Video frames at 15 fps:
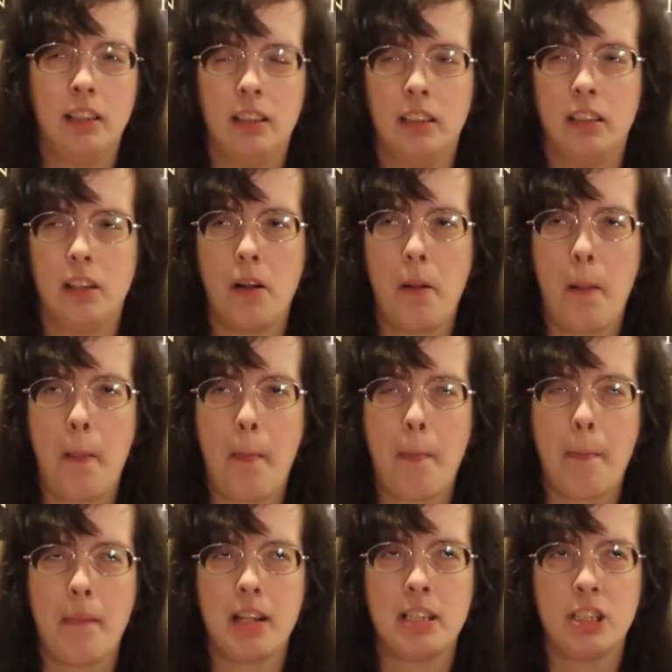and
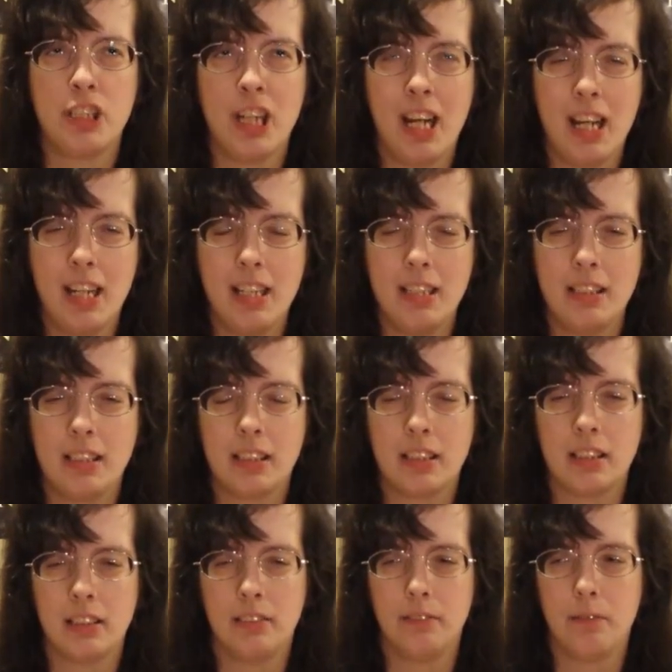
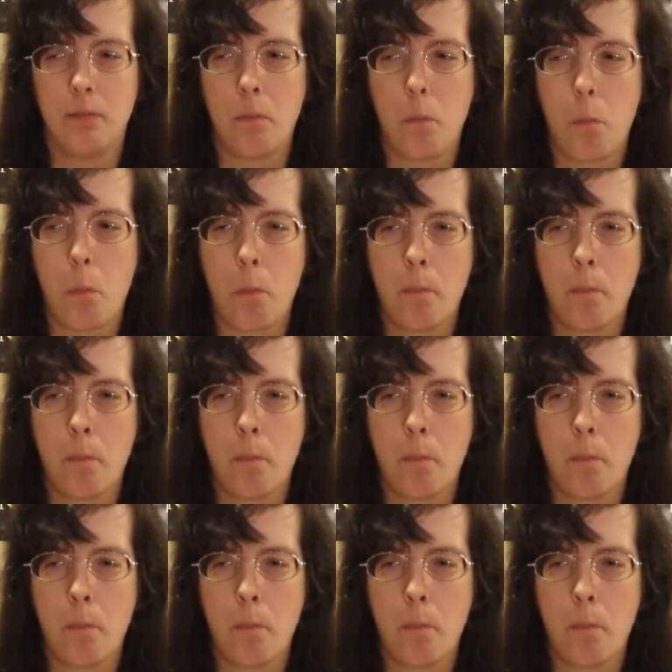Jace and